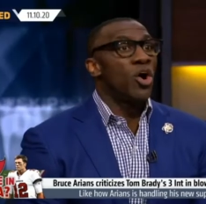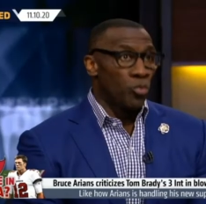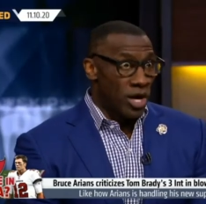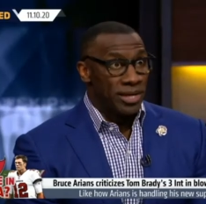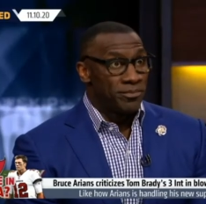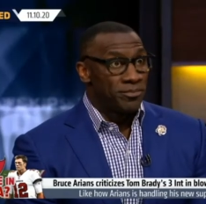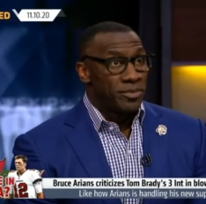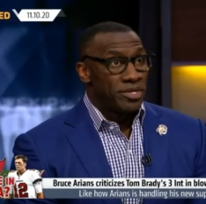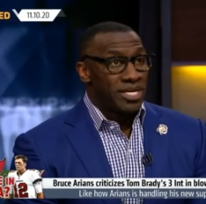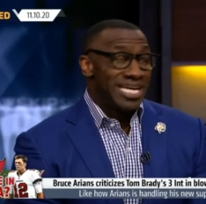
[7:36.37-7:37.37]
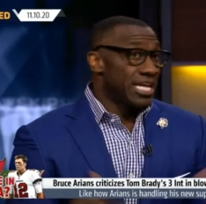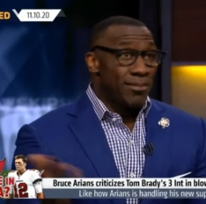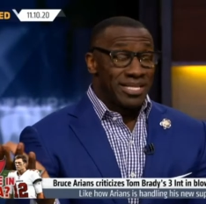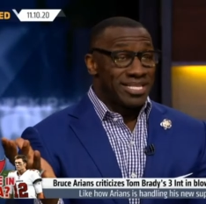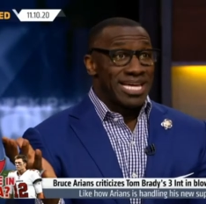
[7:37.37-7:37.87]
going to run it. It's
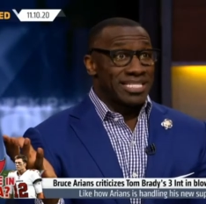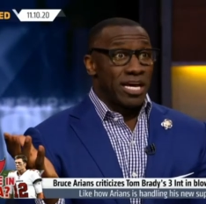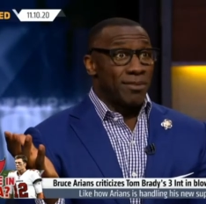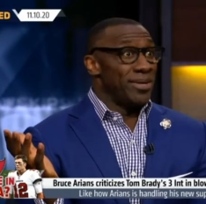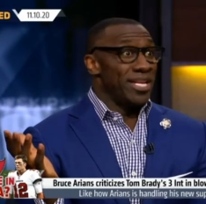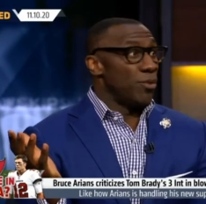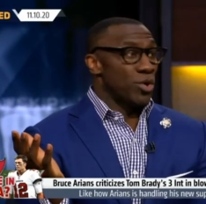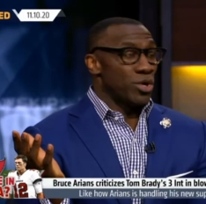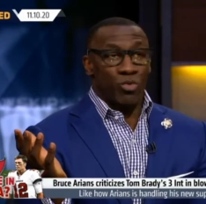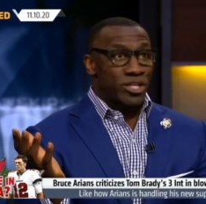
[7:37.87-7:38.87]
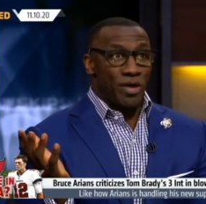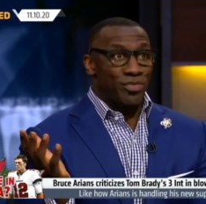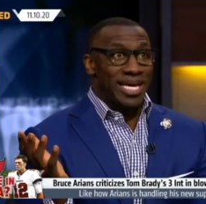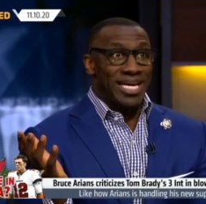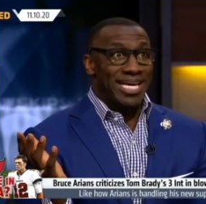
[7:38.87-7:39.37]
simple as that, Skip. I mean, what, what y'all
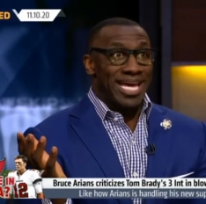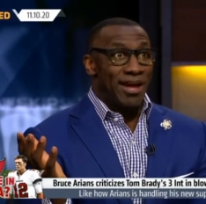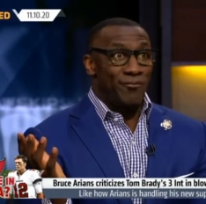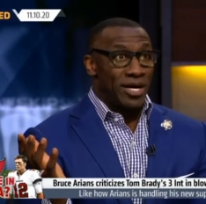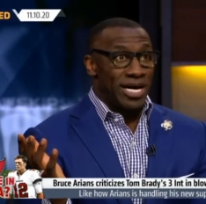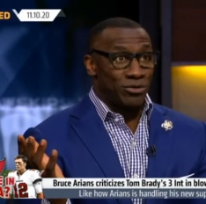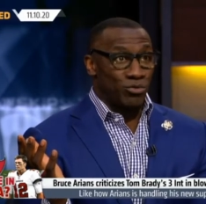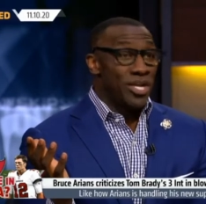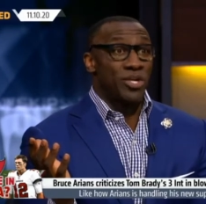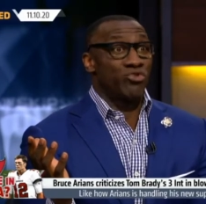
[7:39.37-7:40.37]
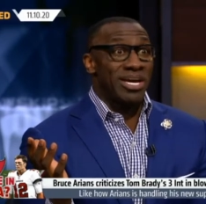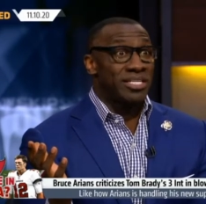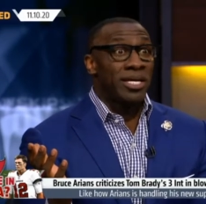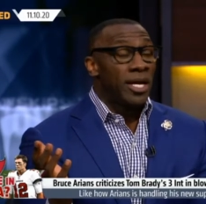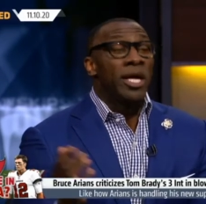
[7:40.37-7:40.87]
think he in the game for? As window
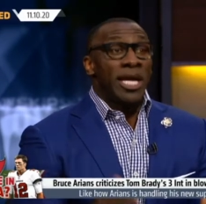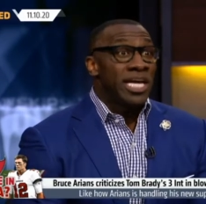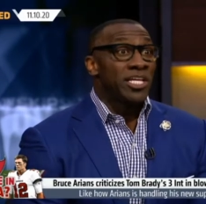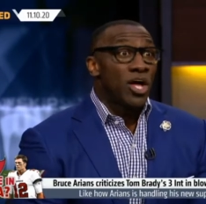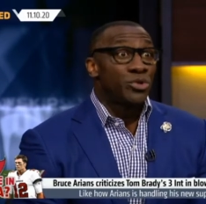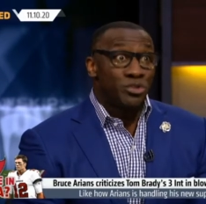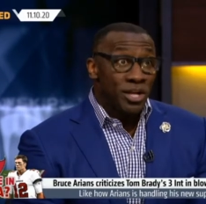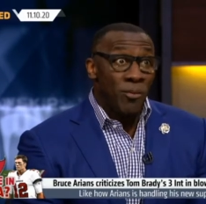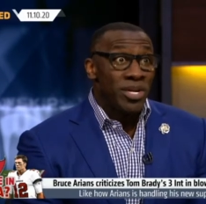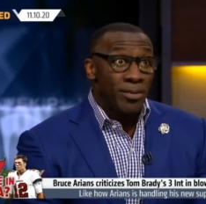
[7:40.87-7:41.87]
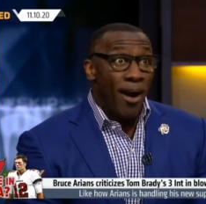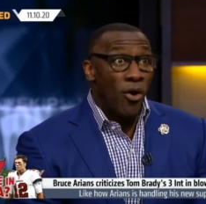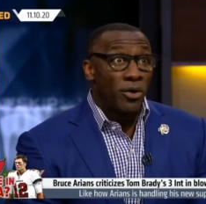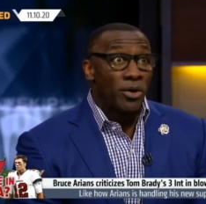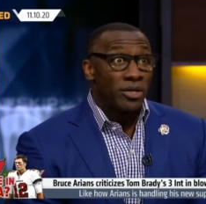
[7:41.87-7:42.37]
dressing, he's going to do something with the
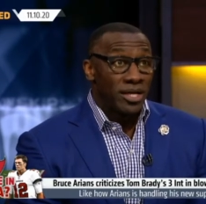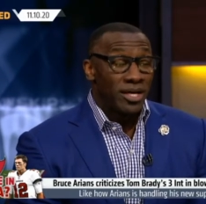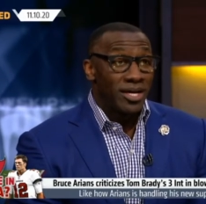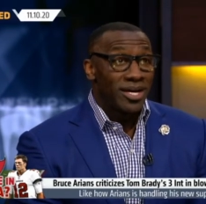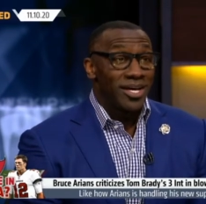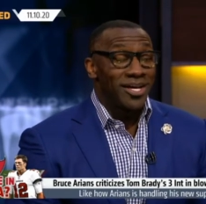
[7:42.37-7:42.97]
ball. Well, if he